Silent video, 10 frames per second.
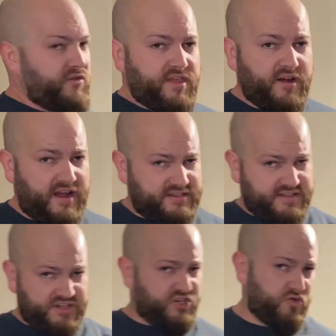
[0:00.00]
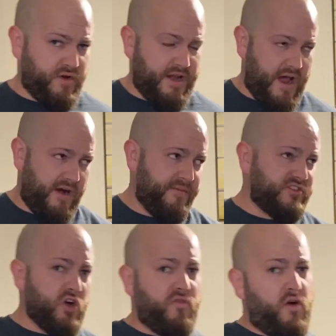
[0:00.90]
there that has a digital readout and
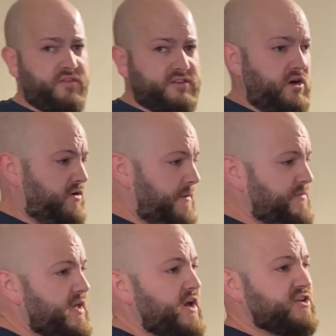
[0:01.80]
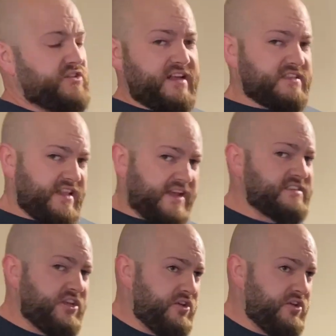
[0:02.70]
so forth and so on. So that's the next thing you